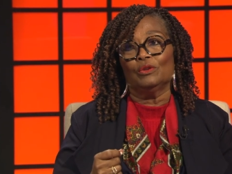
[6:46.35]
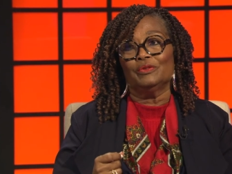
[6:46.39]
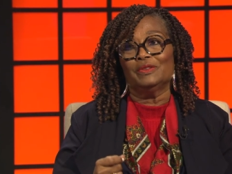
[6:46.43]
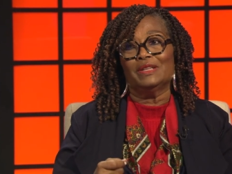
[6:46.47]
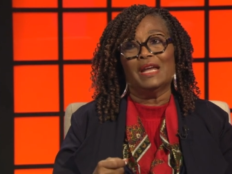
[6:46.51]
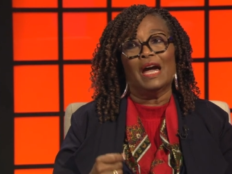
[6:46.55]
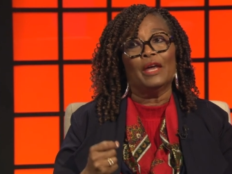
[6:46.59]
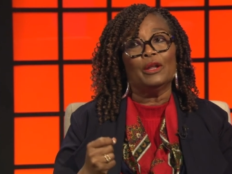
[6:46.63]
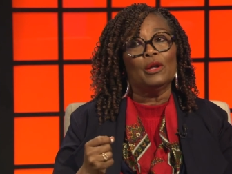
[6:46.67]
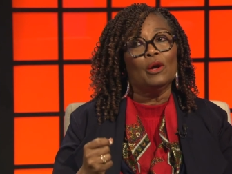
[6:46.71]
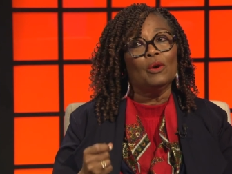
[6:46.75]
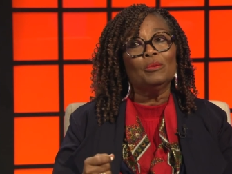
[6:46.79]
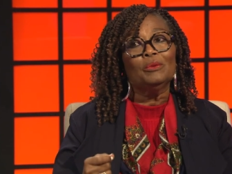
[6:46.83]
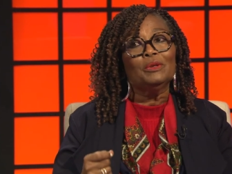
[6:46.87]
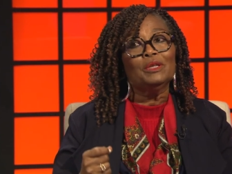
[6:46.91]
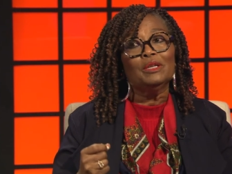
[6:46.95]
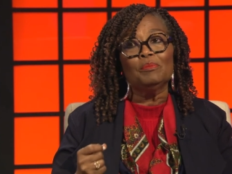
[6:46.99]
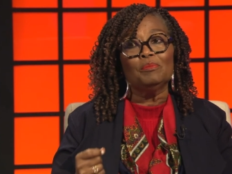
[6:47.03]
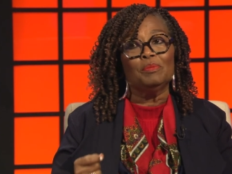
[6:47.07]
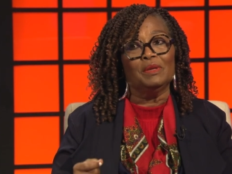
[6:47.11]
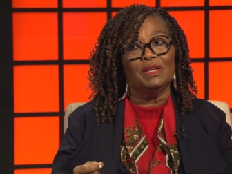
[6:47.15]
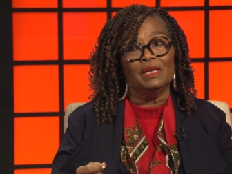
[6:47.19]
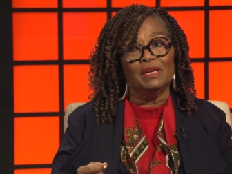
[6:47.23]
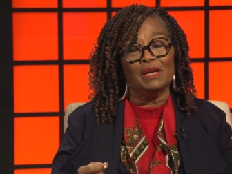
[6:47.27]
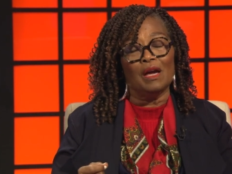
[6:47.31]
not only
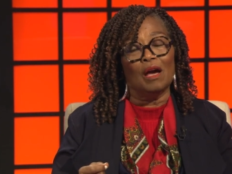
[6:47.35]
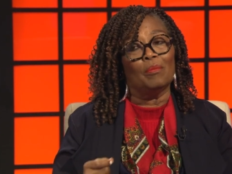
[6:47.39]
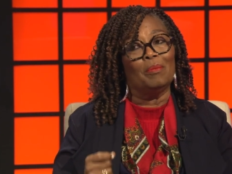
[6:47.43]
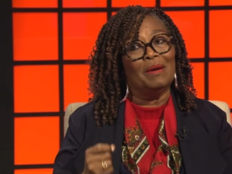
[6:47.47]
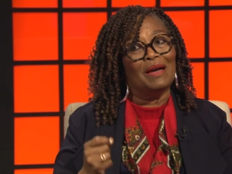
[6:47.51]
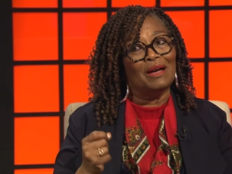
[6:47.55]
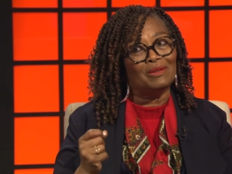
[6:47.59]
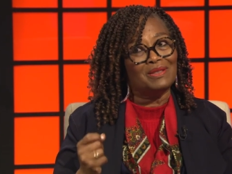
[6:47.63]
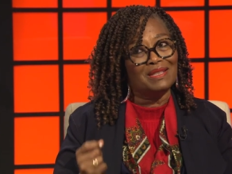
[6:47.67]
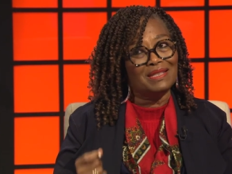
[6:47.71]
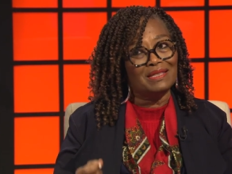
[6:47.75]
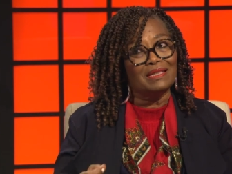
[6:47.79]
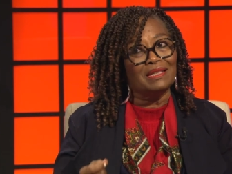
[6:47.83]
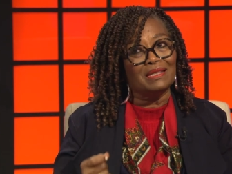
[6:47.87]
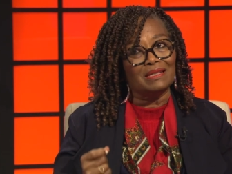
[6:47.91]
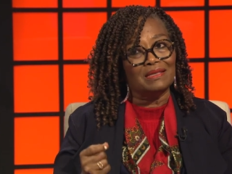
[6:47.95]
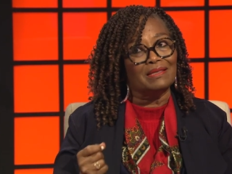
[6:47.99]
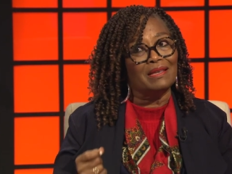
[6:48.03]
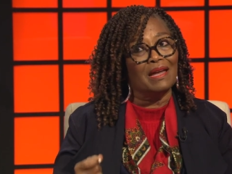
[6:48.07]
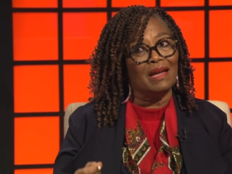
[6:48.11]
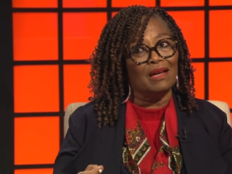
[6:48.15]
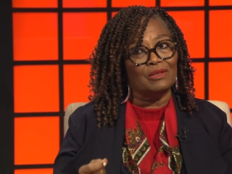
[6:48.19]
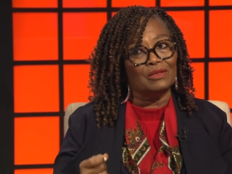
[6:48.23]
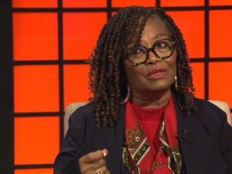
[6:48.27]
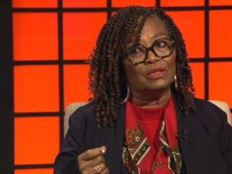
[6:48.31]
be about
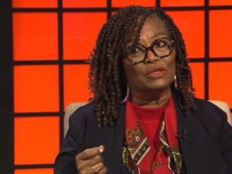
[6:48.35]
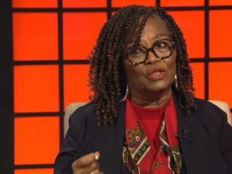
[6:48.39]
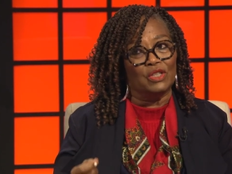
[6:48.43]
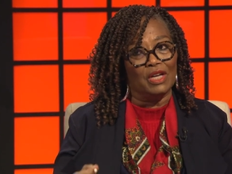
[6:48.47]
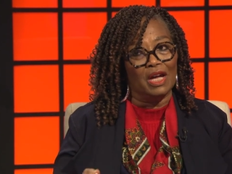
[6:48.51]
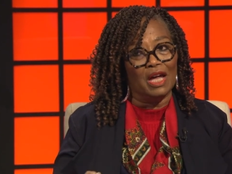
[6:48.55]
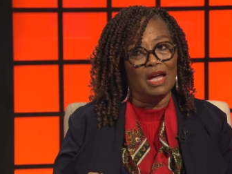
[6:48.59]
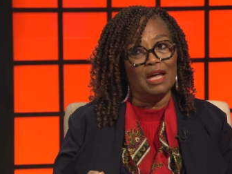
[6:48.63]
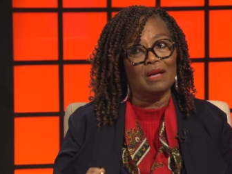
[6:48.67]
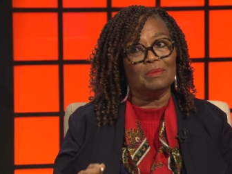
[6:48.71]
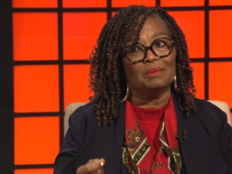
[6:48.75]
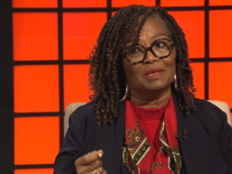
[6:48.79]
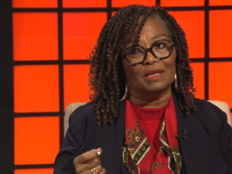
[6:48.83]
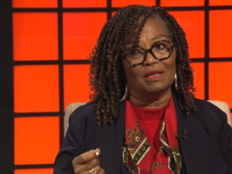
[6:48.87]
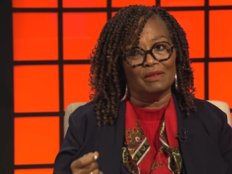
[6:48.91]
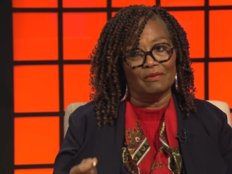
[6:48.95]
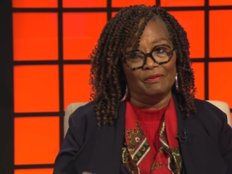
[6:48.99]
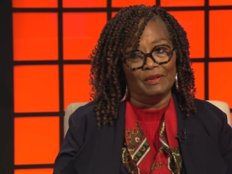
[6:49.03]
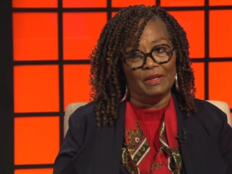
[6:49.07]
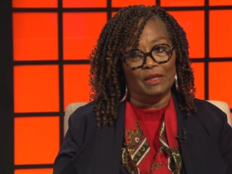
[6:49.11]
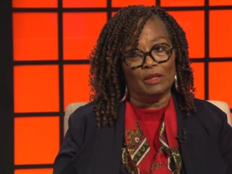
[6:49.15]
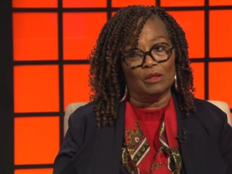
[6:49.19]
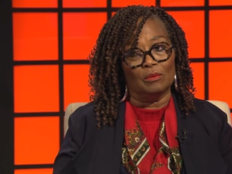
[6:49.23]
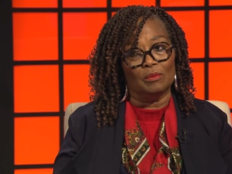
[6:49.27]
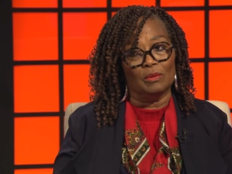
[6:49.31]
6,000 jobs
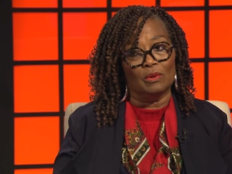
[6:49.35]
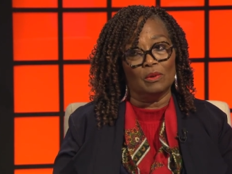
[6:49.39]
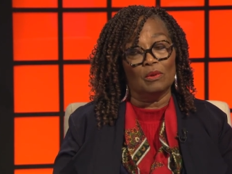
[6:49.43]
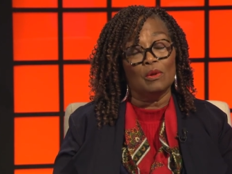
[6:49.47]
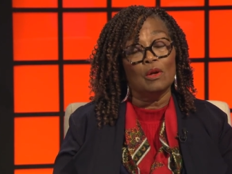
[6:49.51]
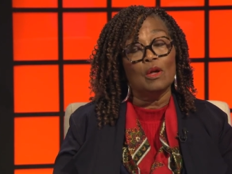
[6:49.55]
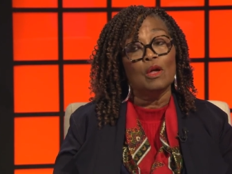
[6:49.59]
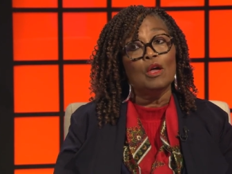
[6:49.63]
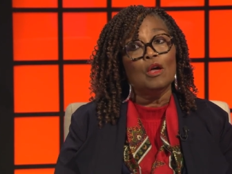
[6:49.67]
available,